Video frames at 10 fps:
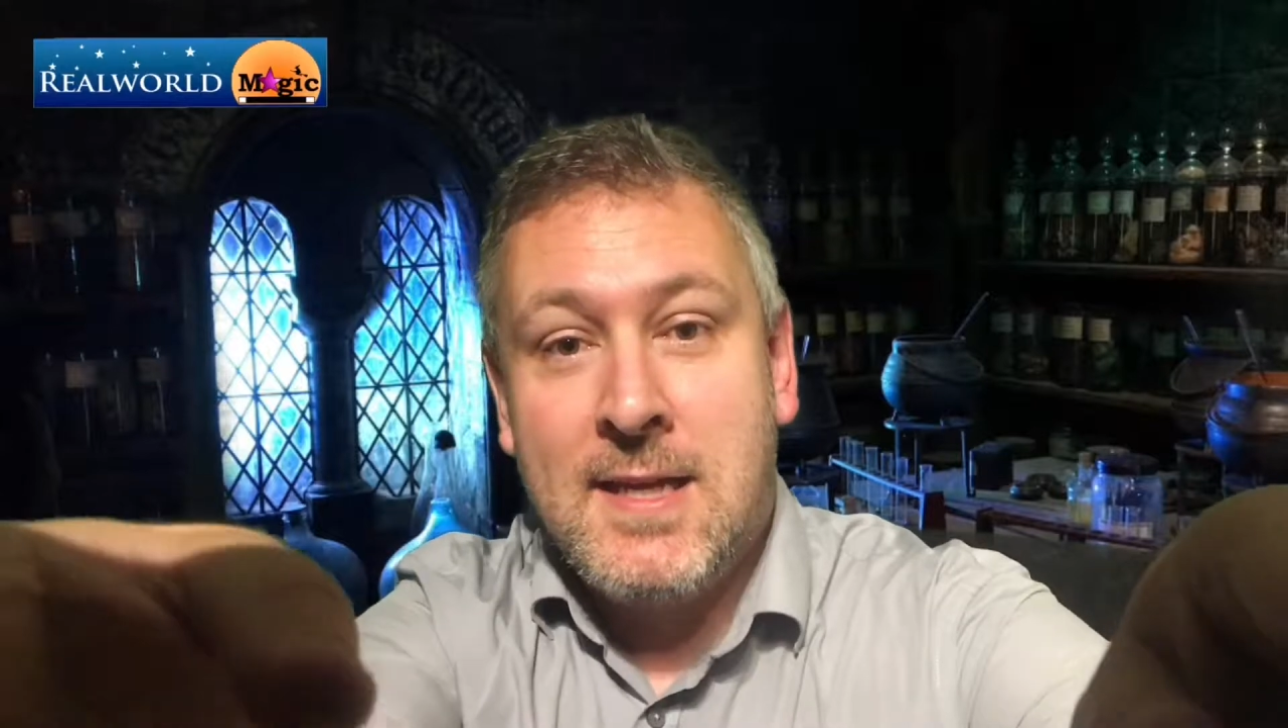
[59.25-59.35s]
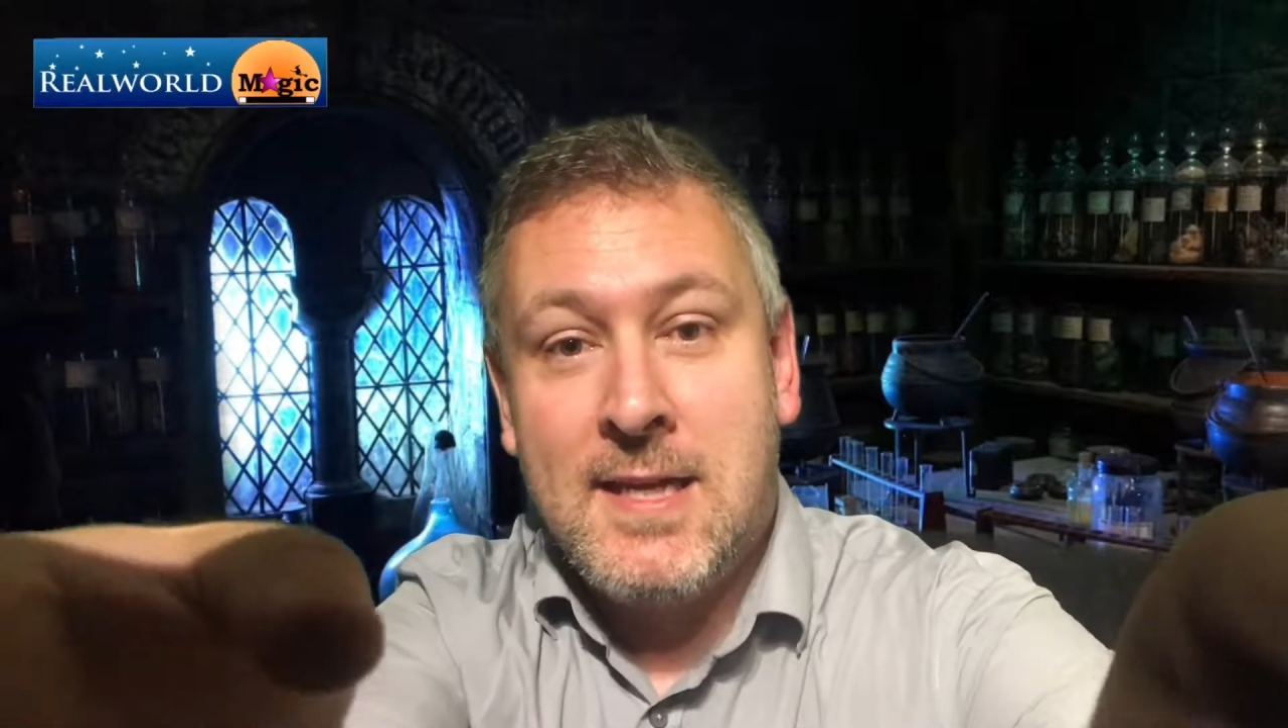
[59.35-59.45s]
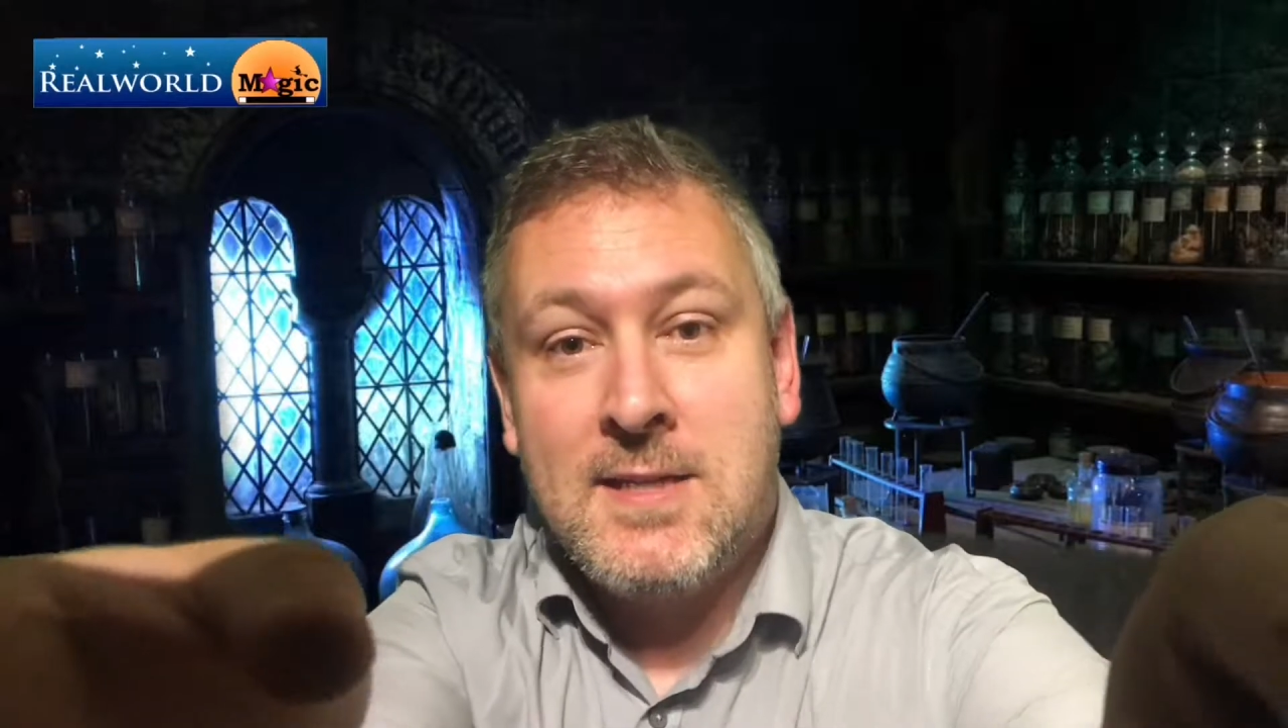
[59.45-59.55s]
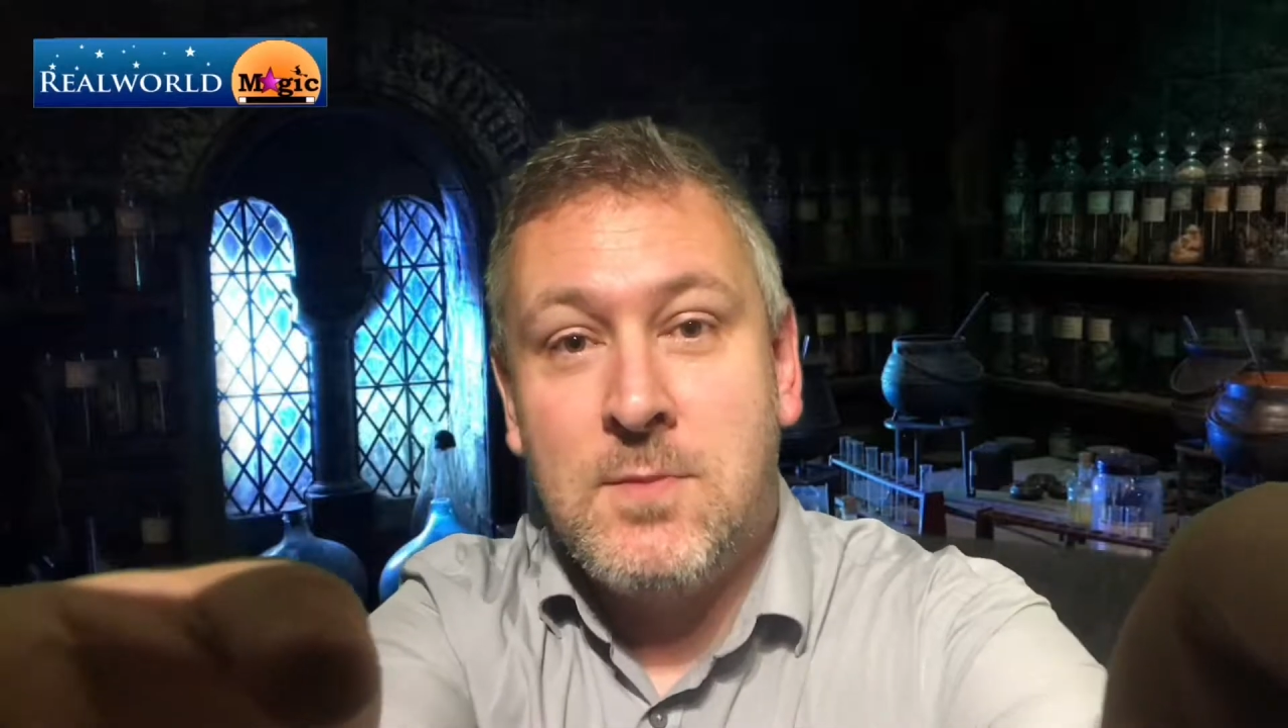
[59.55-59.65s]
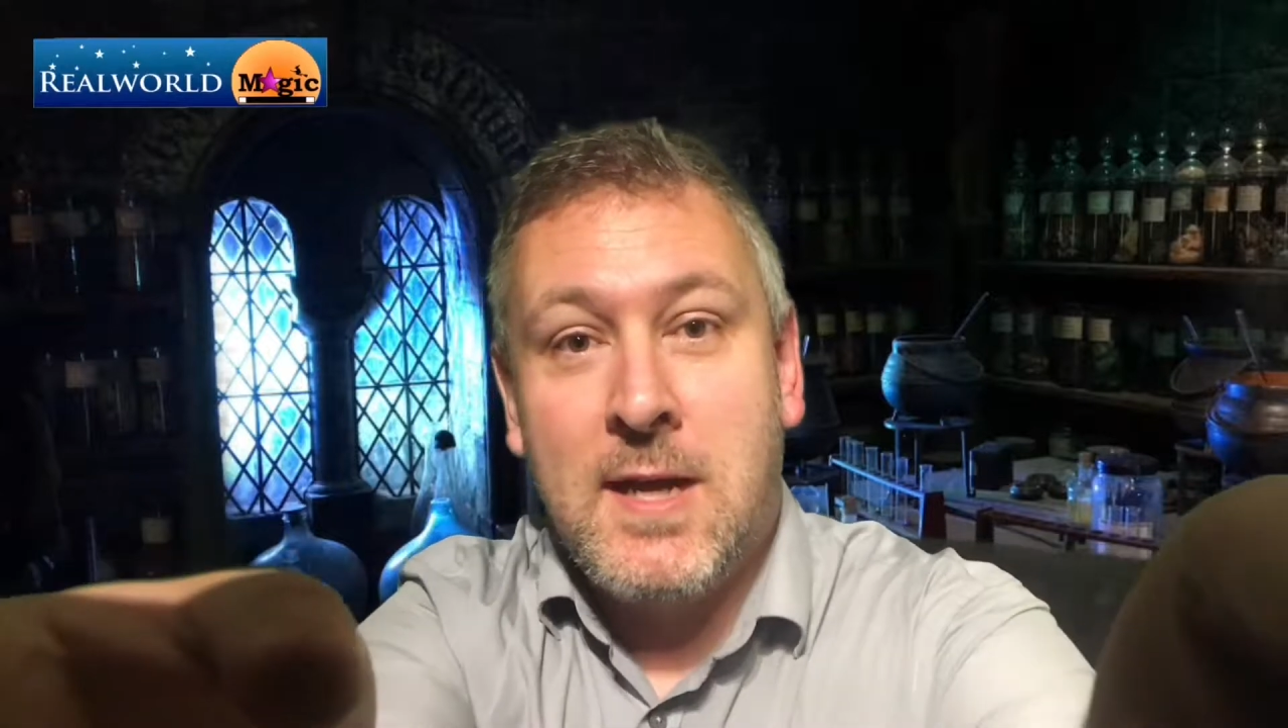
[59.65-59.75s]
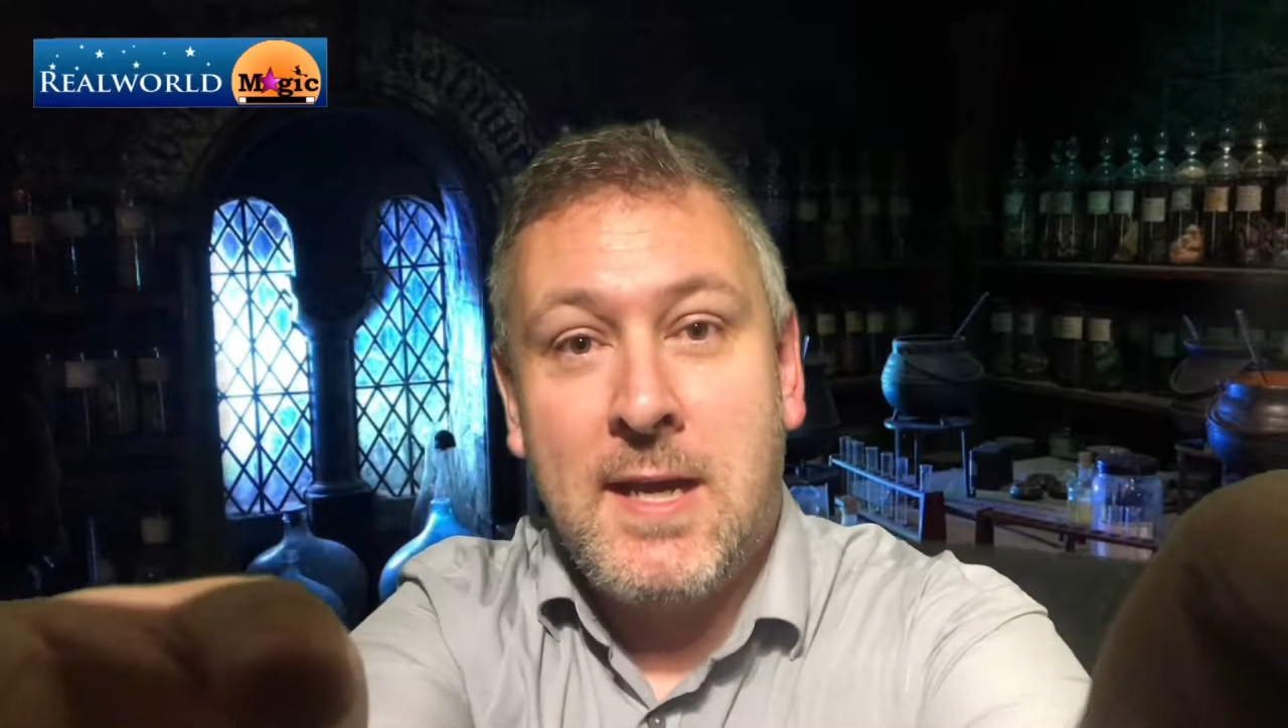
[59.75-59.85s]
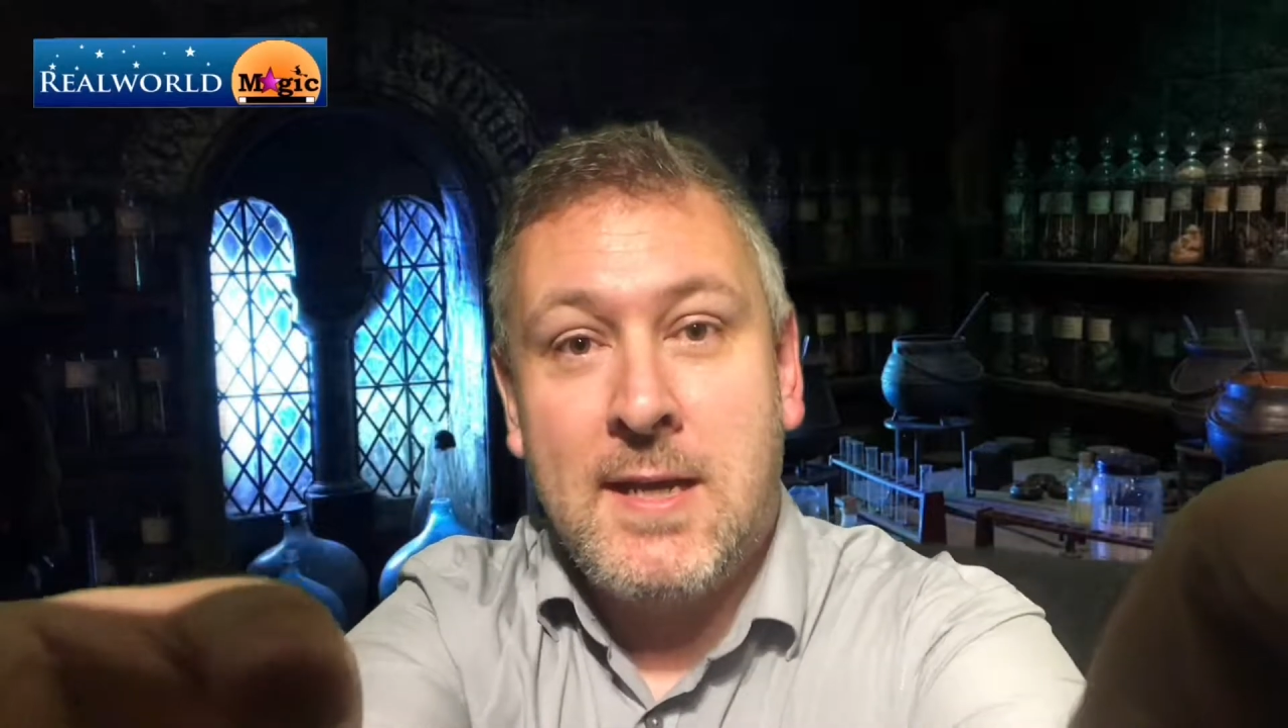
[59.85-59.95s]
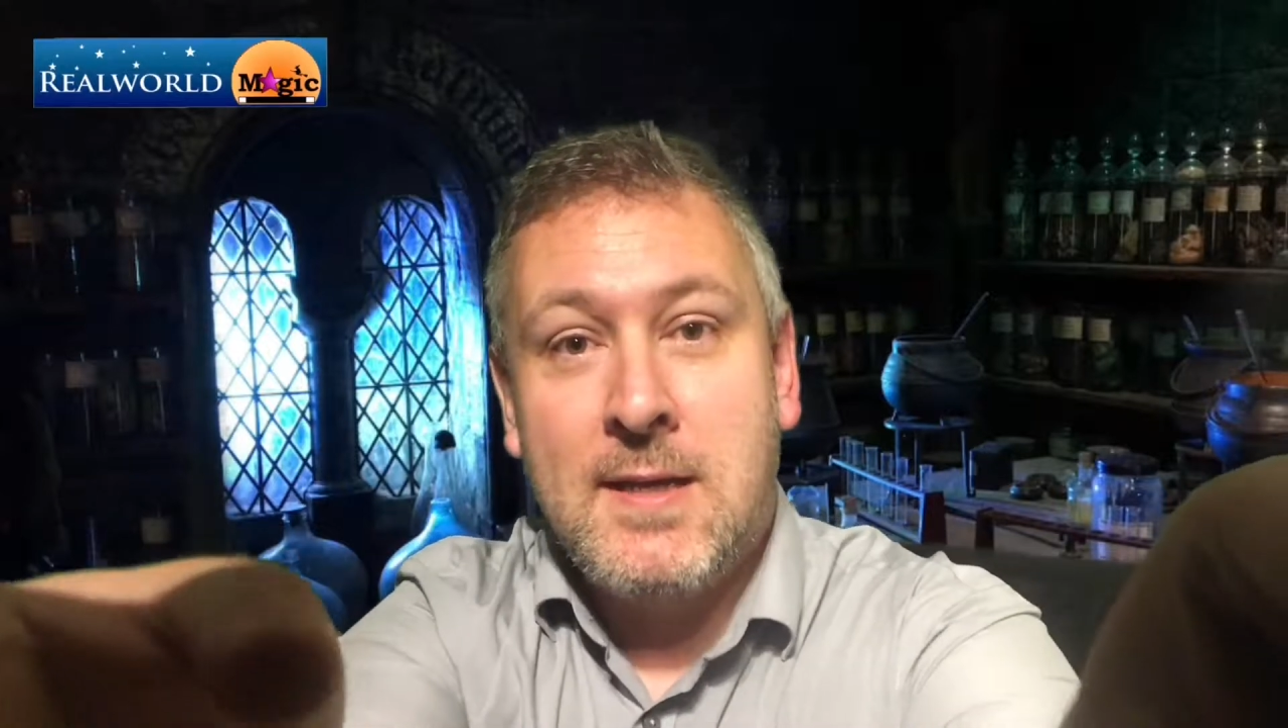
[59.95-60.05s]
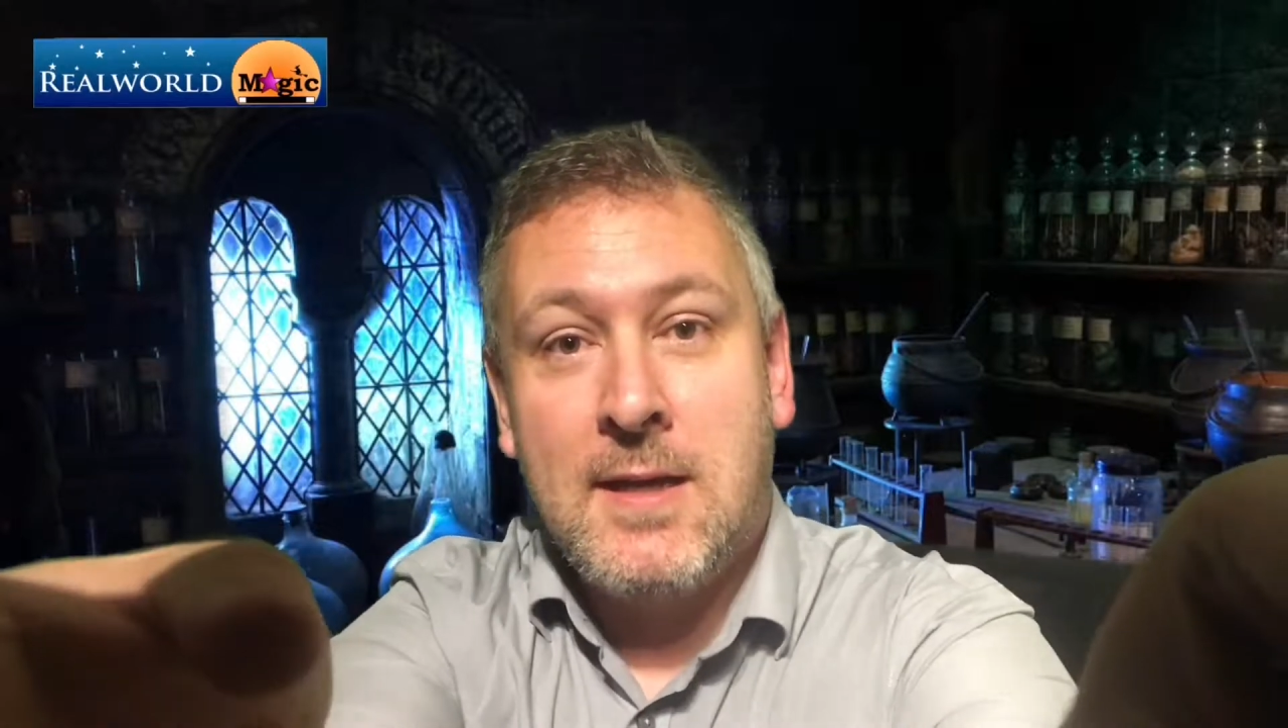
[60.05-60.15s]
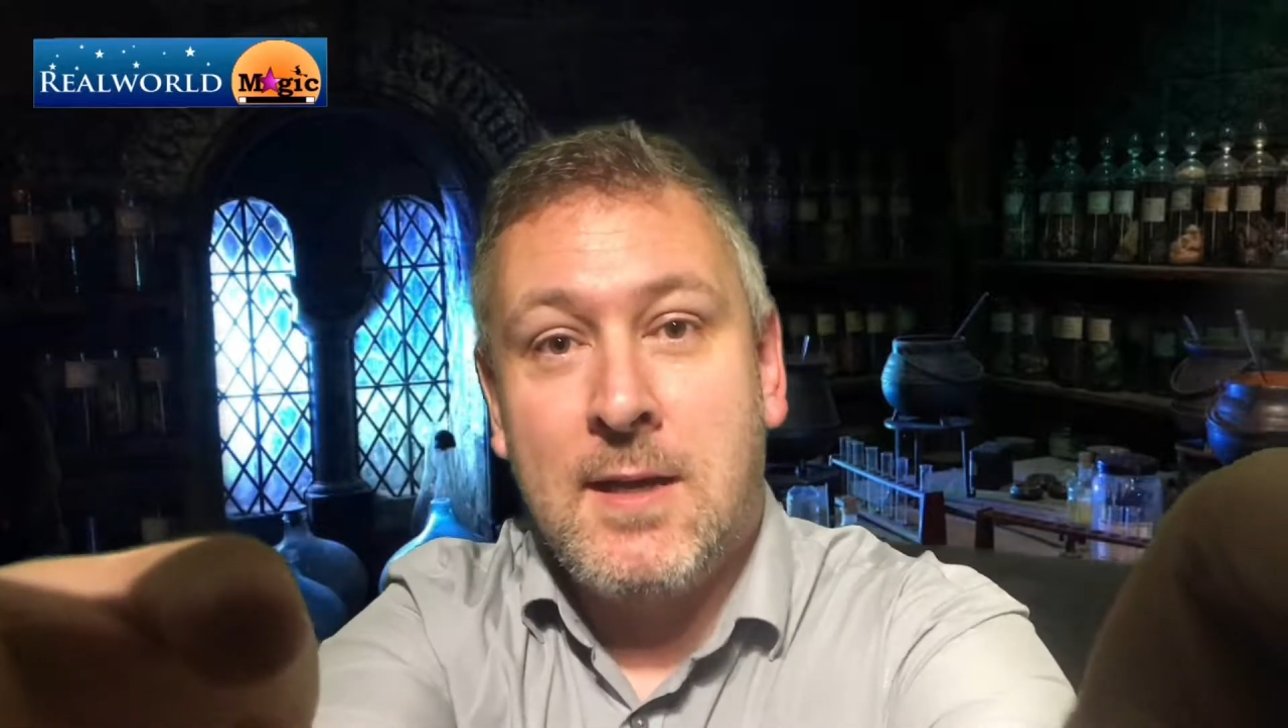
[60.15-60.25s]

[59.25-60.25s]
is where